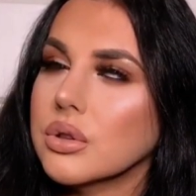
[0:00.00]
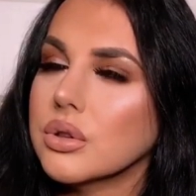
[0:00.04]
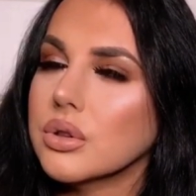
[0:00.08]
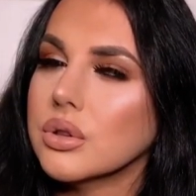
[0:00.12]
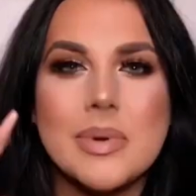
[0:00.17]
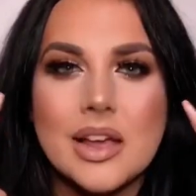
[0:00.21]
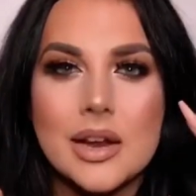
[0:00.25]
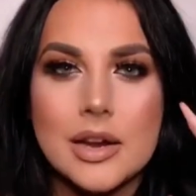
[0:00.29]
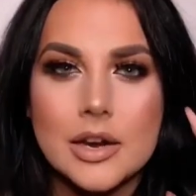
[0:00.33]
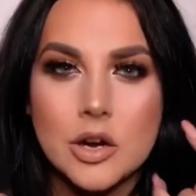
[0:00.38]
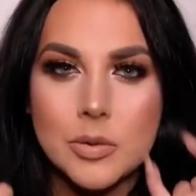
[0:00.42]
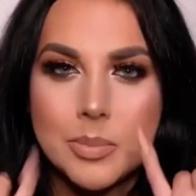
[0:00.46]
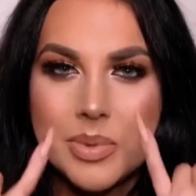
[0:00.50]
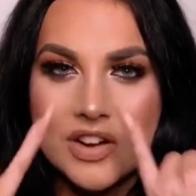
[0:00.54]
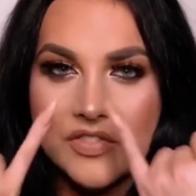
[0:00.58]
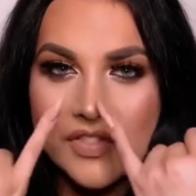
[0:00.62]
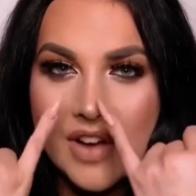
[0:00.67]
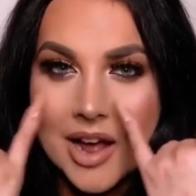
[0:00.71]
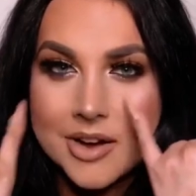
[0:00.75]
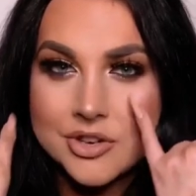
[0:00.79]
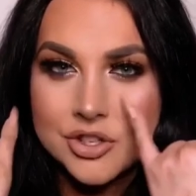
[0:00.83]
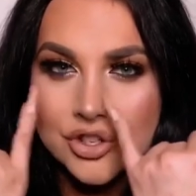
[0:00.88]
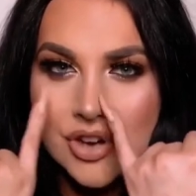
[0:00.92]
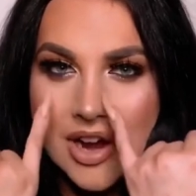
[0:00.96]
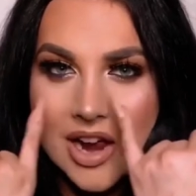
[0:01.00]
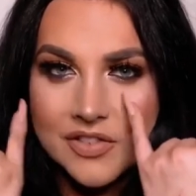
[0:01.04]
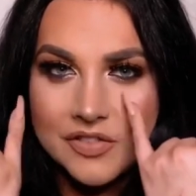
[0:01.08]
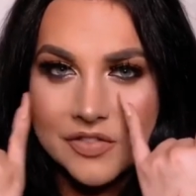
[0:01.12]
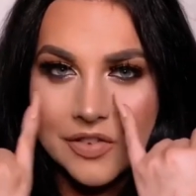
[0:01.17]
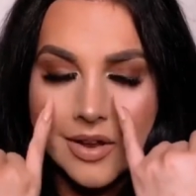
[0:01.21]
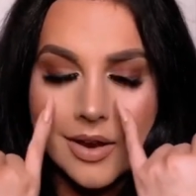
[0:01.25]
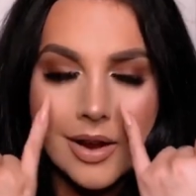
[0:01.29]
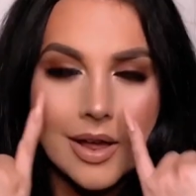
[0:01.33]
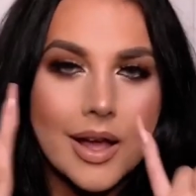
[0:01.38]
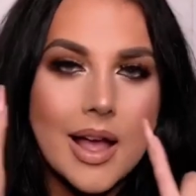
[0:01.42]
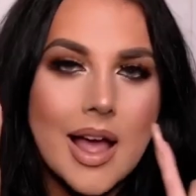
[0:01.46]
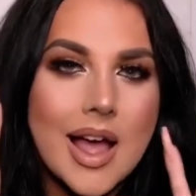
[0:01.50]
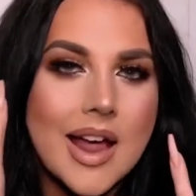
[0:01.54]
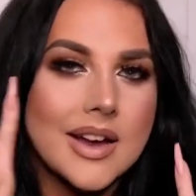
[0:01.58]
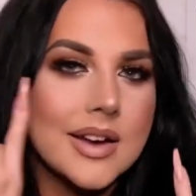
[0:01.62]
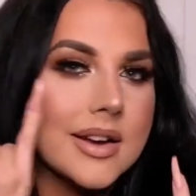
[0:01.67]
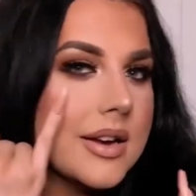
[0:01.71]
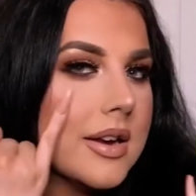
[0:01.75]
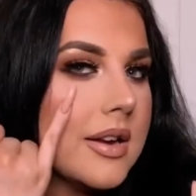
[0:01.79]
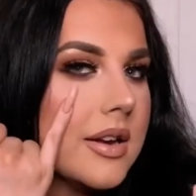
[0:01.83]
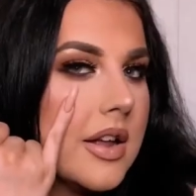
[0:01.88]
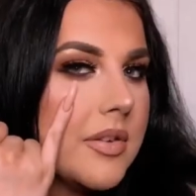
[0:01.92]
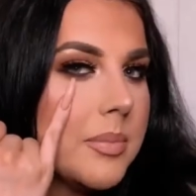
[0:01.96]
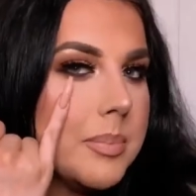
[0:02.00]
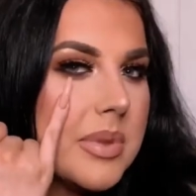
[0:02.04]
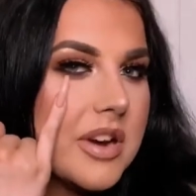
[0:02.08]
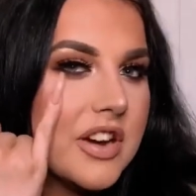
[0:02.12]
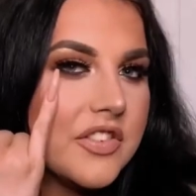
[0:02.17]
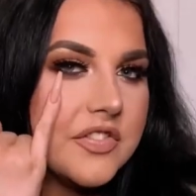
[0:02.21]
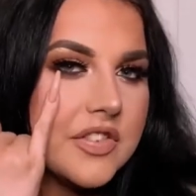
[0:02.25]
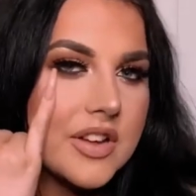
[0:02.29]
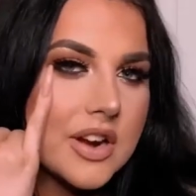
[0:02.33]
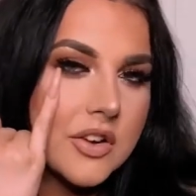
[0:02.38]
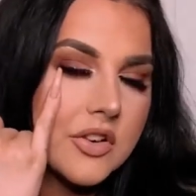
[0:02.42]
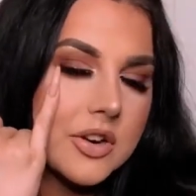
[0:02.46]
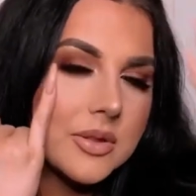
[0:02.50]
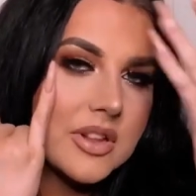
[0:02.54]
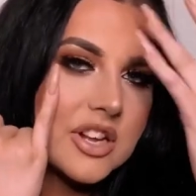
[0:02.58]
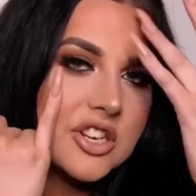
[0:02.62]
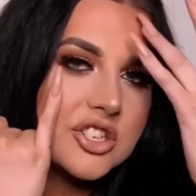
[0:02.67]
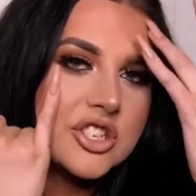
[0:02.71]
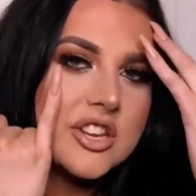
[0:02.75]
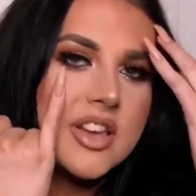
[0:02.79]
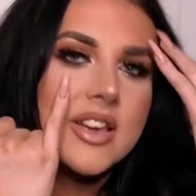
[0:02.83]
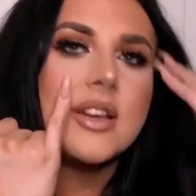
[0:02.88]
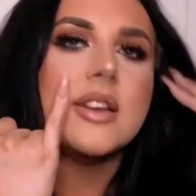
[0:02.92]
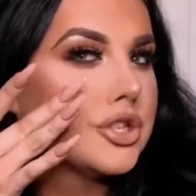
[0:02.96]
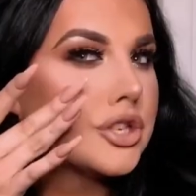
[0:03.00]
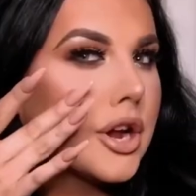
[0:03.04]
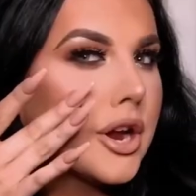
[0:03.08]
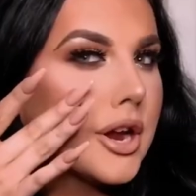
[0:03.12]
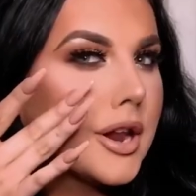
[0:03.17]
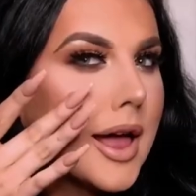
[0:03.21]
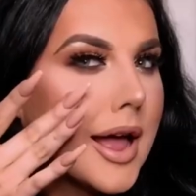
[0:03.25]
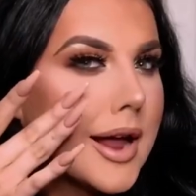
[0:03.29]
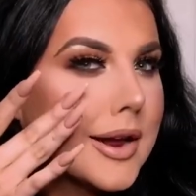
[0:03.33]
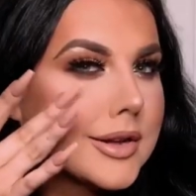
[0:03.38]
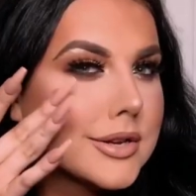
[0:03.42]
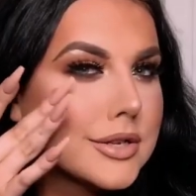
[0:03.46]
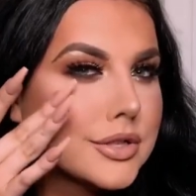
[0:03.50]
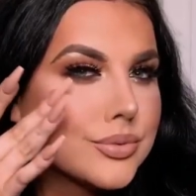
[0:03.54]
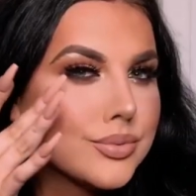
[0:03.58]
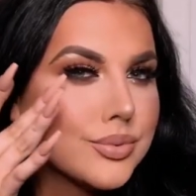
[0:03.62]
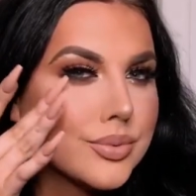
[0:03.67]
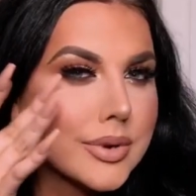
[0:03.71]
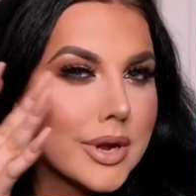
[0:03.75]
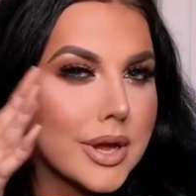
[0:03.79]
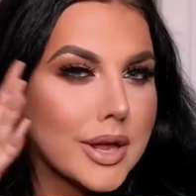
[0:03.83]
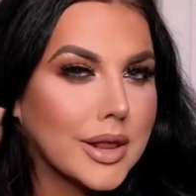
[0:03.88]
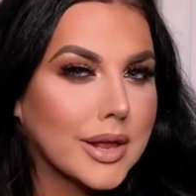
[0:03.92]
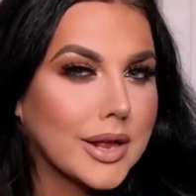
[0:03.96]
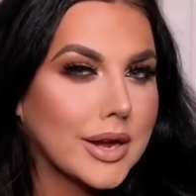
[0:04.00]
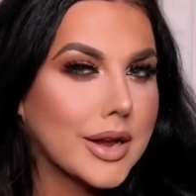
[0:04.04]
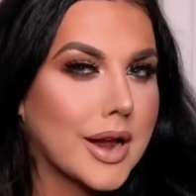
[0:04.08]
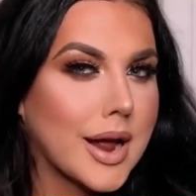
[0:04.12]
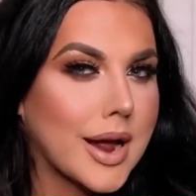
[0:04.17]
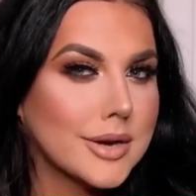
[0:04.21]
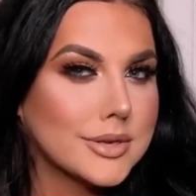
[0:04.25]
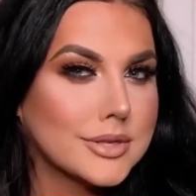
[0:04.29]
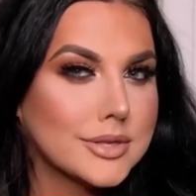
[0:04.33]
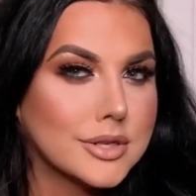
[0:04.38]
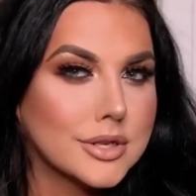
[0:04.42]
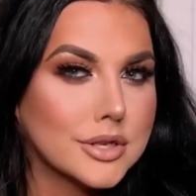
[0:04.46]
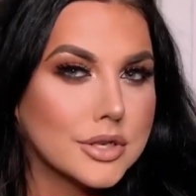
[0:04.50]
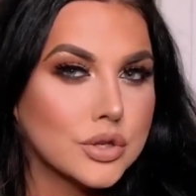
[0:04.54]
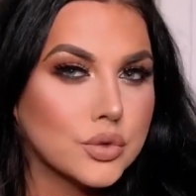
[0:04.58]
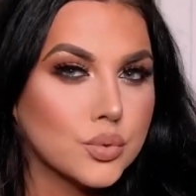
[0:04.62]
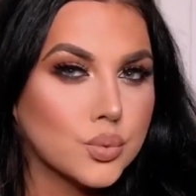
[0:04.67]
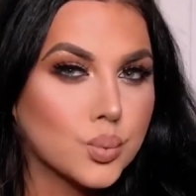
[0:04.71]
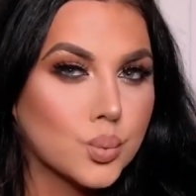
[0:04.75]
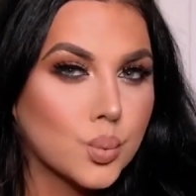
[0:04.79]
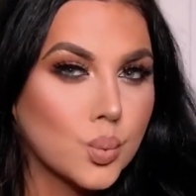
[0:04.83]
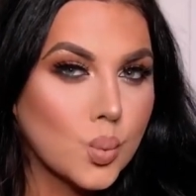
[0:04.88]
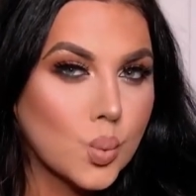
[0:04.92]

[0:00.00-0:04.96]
Maybe a little bit of under eye filler and a bit of filler in the cheek. So like it's really nice, and